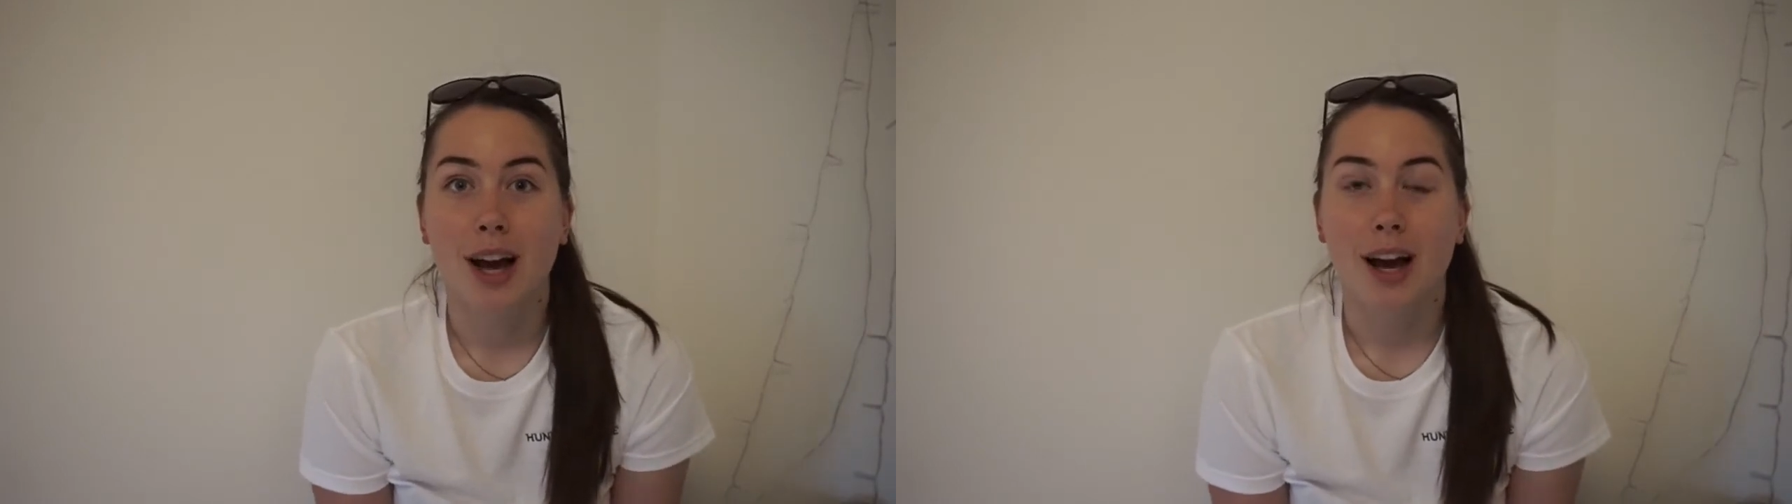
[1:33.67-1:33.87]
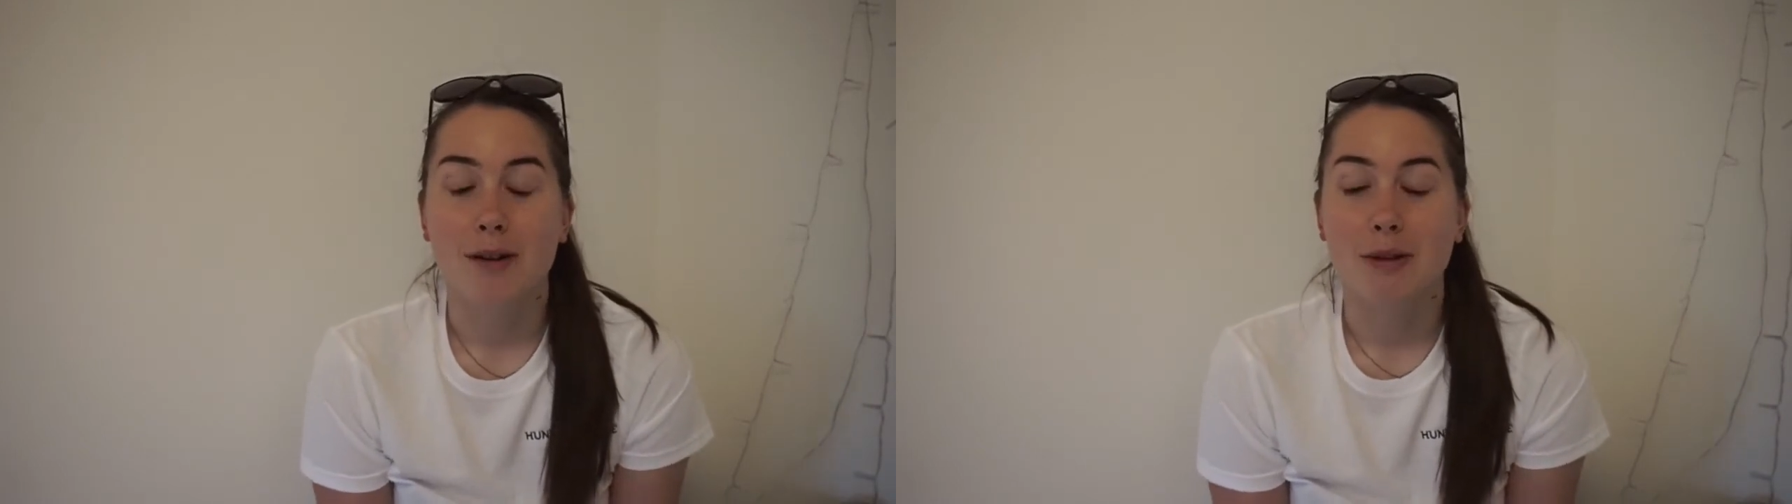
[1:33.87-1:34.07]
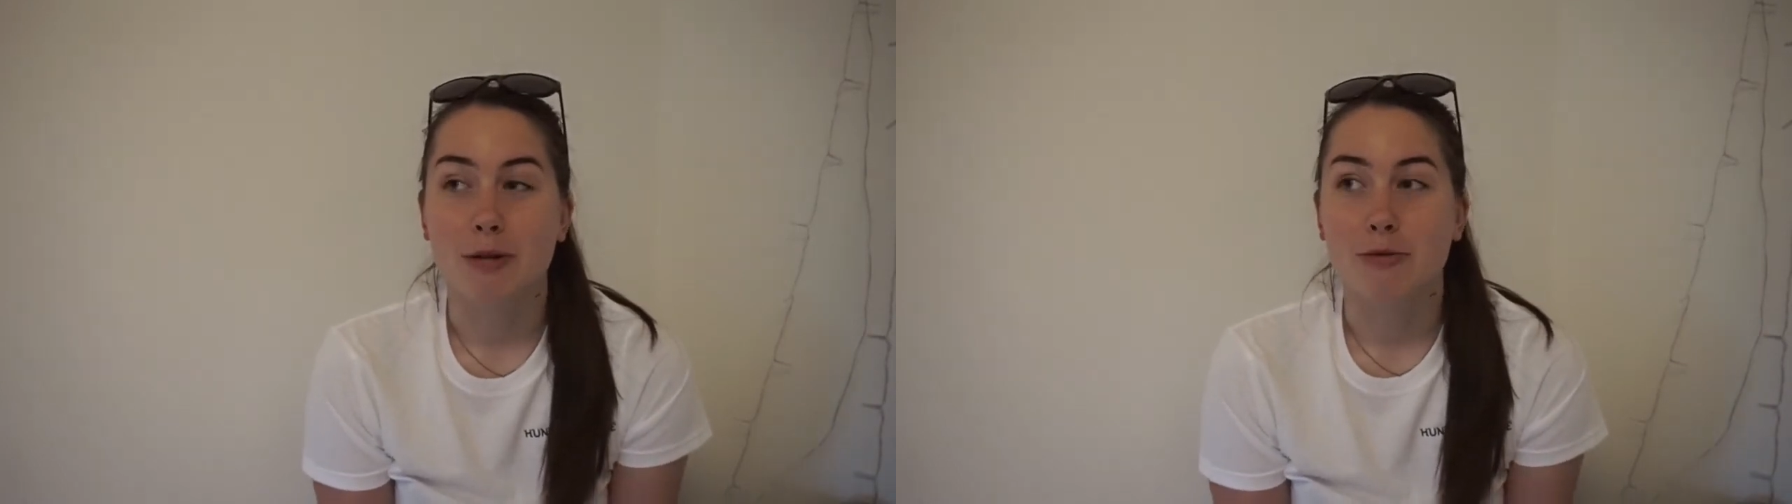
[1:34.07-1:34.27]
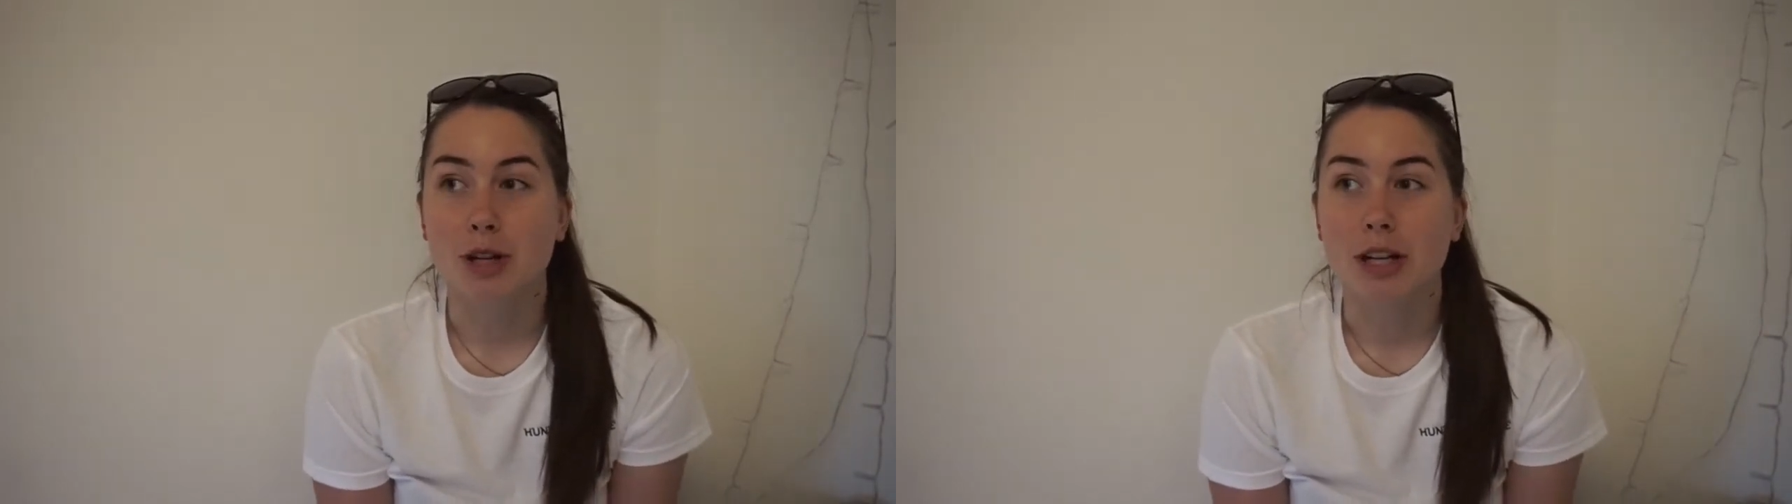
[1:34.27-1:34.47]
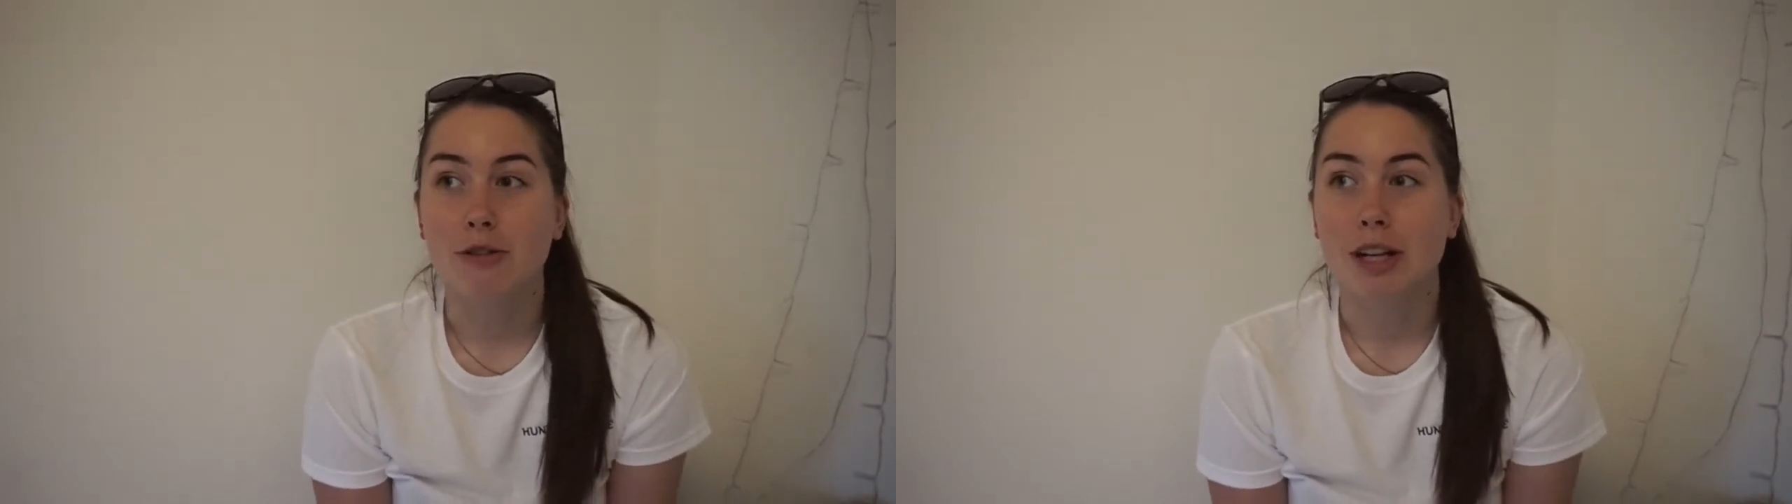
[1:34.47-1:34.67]
and I'm
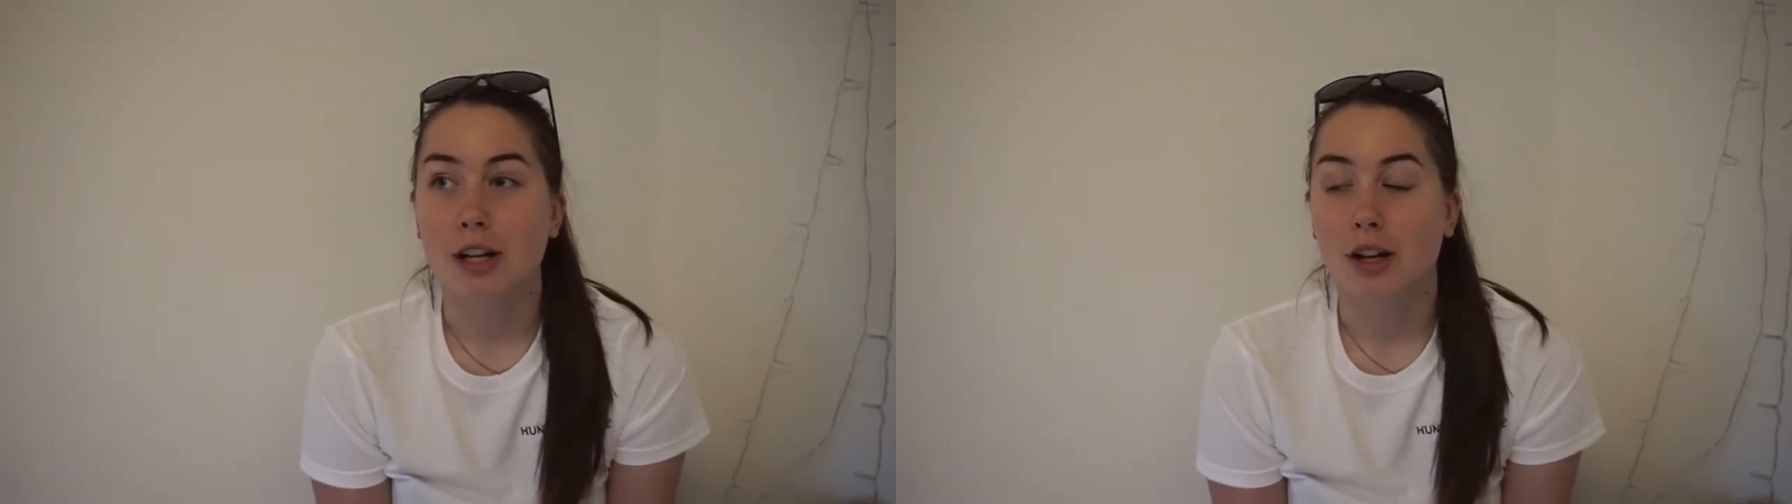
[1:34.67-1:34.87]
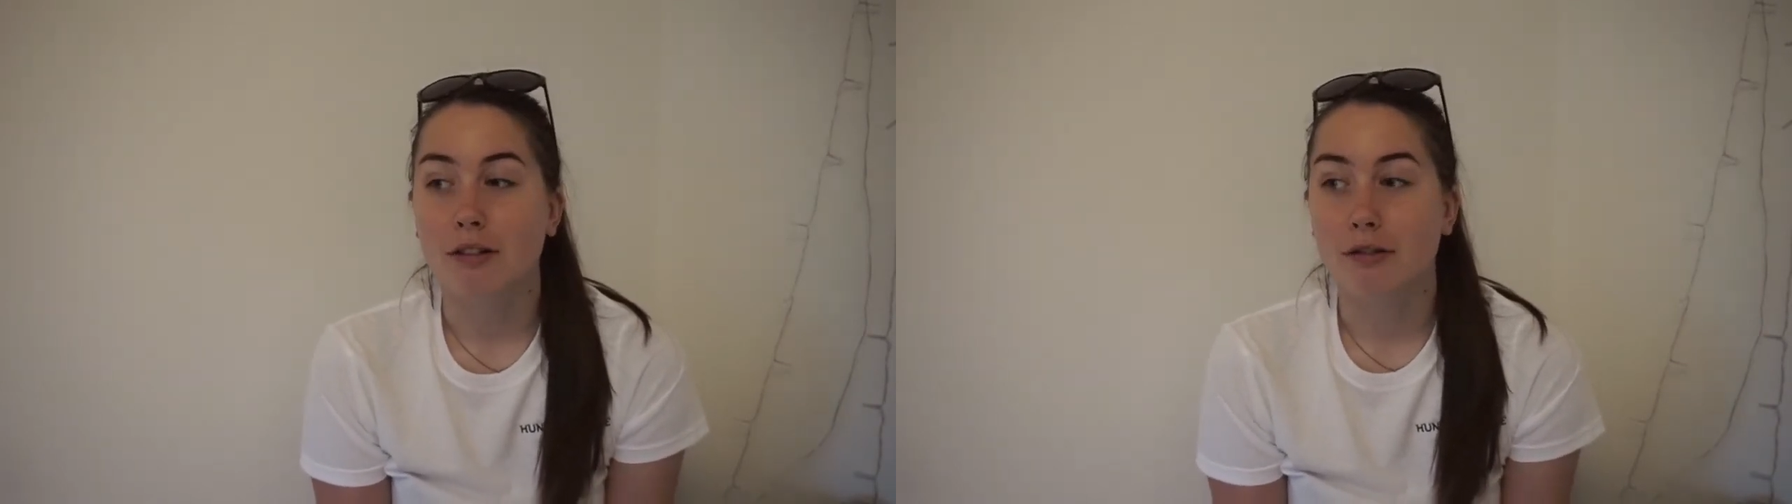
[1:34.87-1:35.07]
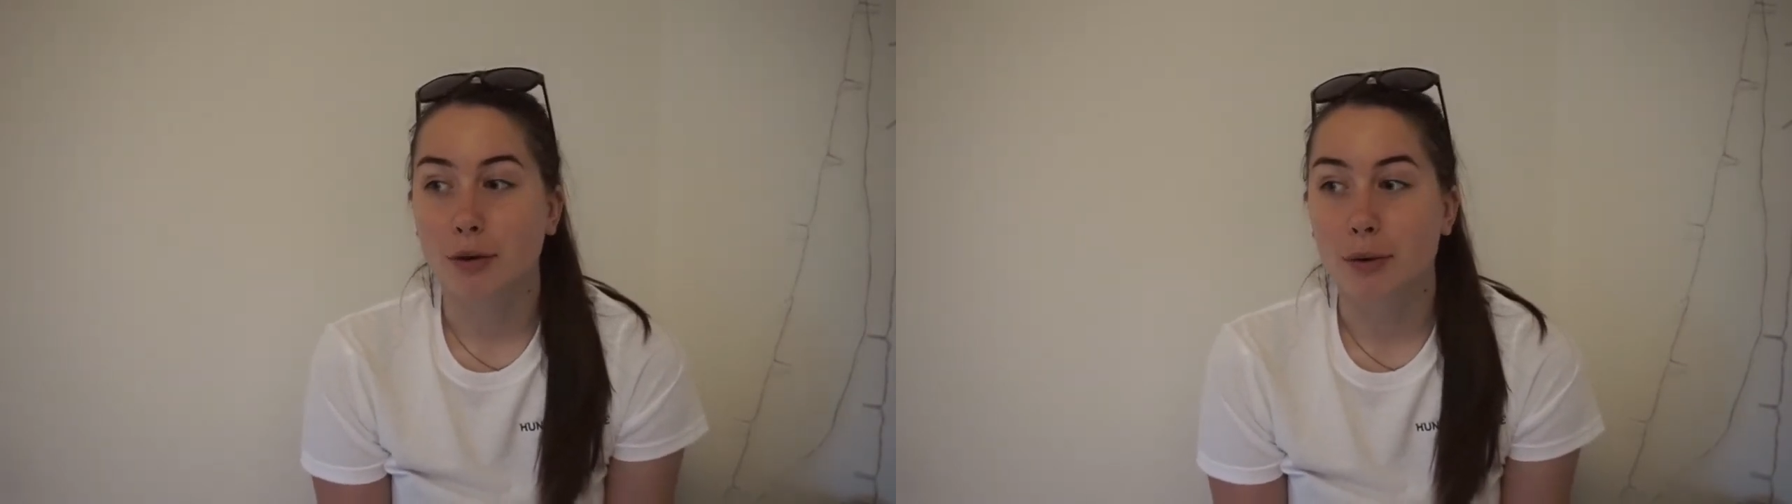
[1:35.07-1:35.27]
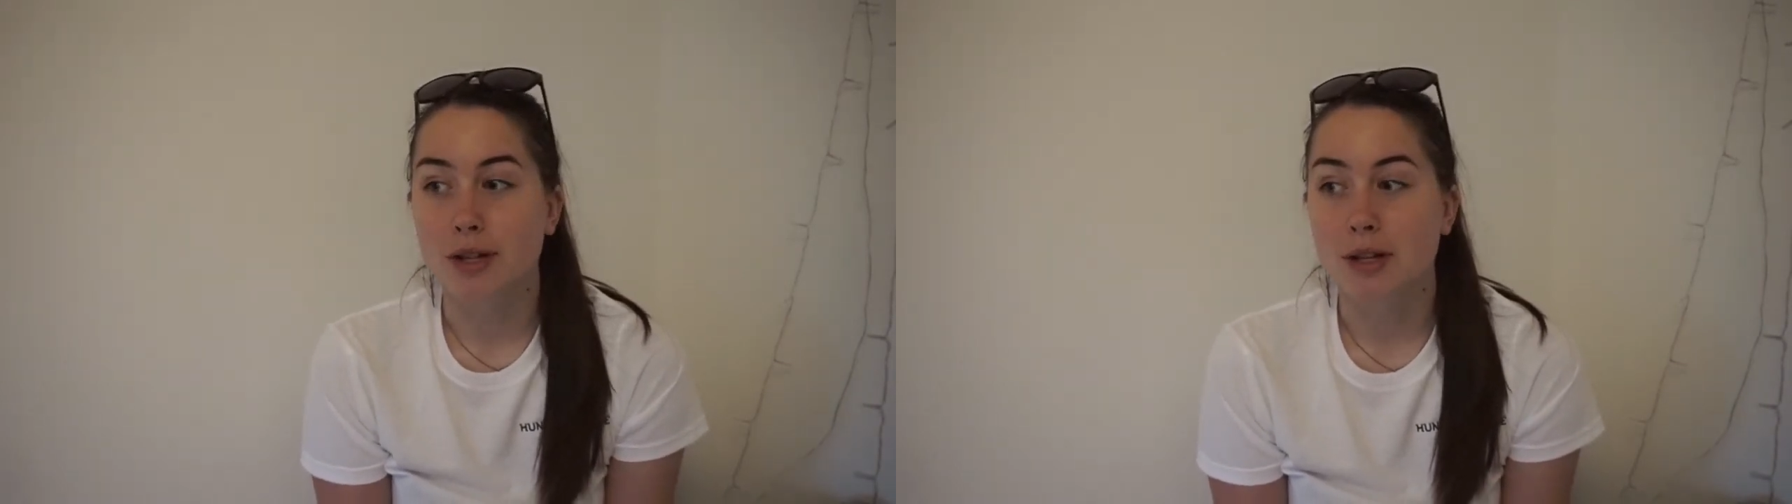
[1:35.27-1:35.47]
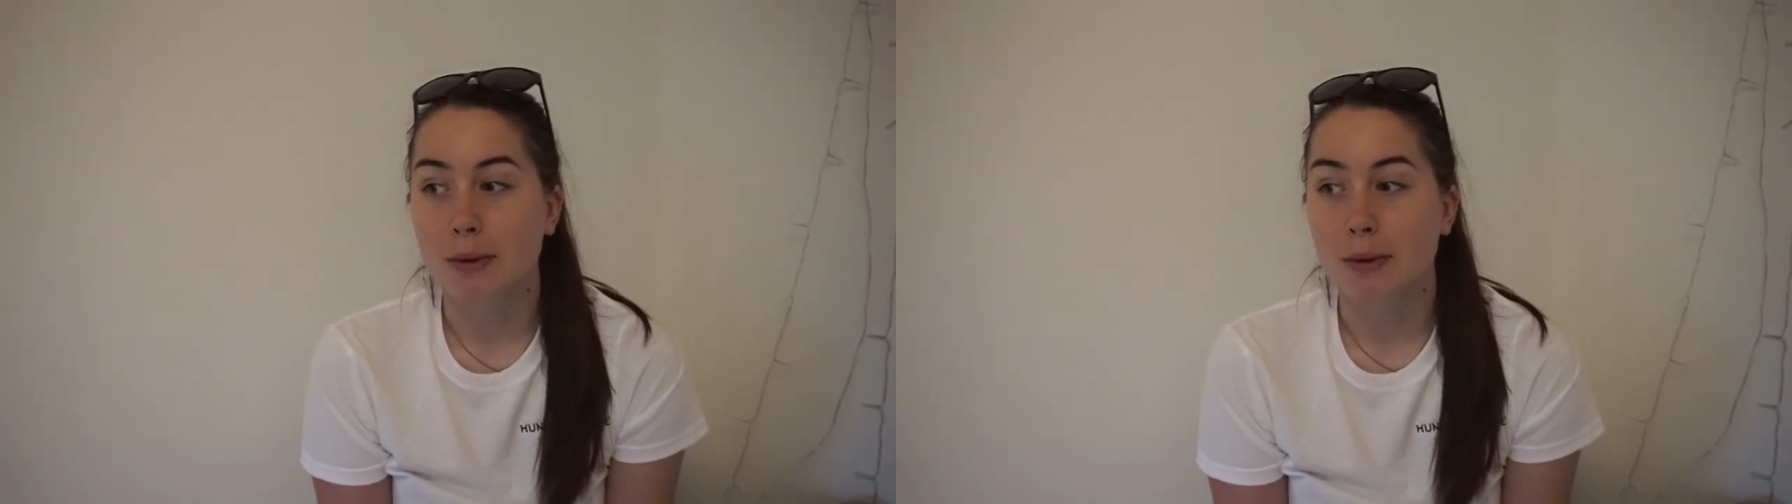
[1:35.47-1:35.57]
really looking forward to